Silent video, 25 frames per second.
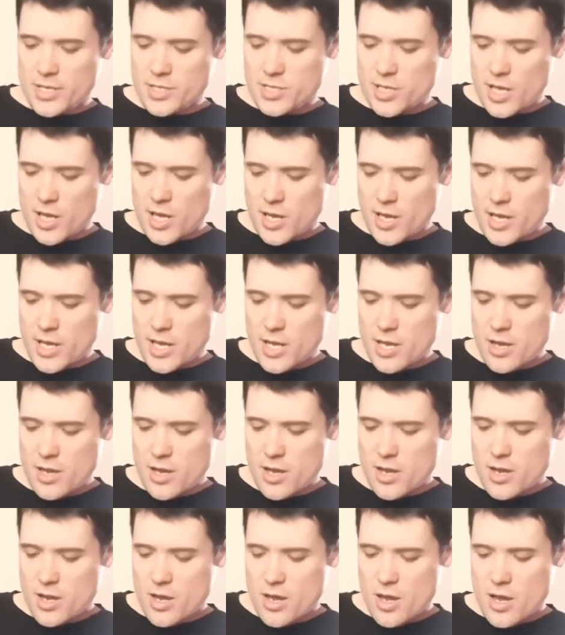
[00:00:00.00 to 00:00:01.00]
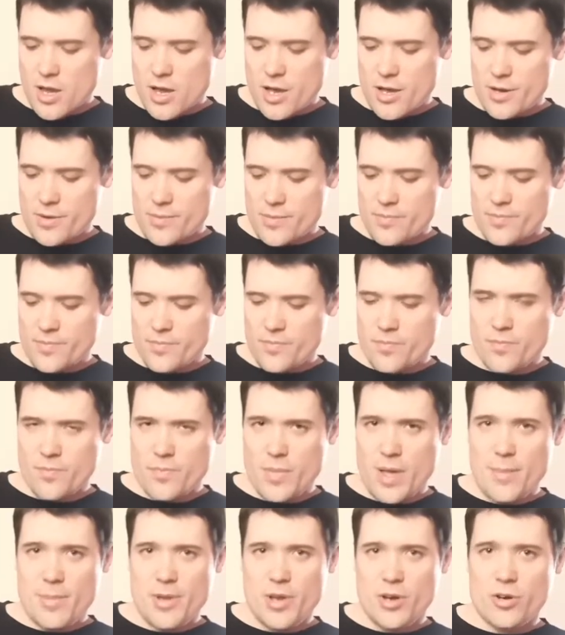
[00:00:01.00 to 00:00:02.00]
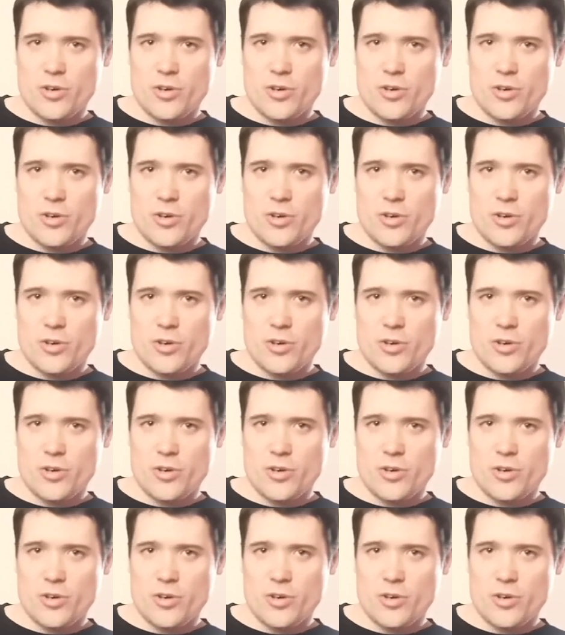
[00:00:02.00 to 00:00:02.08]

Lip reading: psi, maybe